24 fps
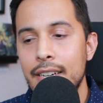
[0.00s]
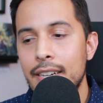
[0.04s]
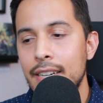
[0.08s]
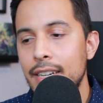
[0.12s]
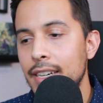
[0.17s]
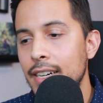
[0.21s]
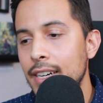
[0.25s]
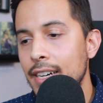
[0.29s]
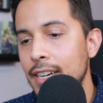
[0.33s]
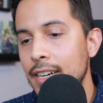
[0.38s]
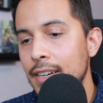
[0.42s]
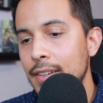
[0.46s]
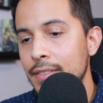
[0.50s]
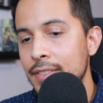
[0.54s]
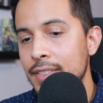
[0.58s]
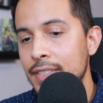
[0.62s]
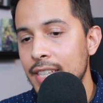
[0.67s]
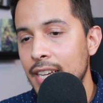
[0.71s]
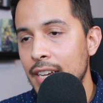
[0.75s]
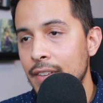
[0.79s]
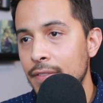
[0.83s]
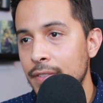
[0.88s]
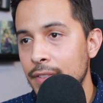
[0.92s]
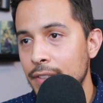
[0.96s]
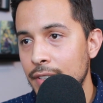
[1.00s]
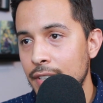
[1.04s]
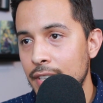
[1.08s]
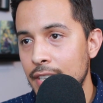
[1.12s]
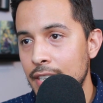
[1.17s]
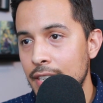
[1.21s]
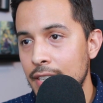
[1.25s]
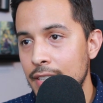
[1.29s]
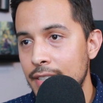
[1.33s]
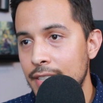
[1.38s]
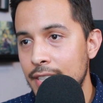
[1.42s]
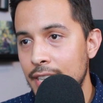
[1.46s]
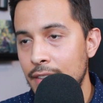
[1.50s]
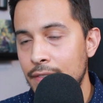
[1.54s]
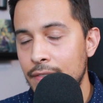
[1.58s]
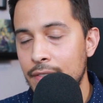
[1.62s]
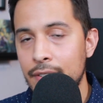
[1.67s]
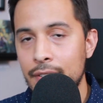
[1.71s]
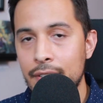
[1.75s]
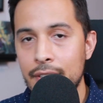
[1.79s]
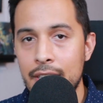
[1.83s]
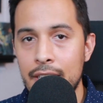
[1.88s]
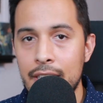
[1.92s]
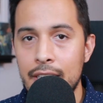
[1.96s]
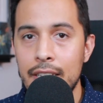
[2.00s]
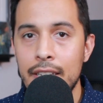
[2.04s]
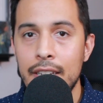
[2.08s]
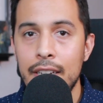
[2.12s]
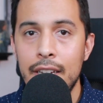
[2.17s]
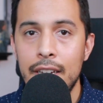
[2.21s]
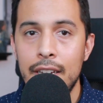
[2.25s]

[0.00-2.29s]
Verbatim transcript: Uh, definitely, definitely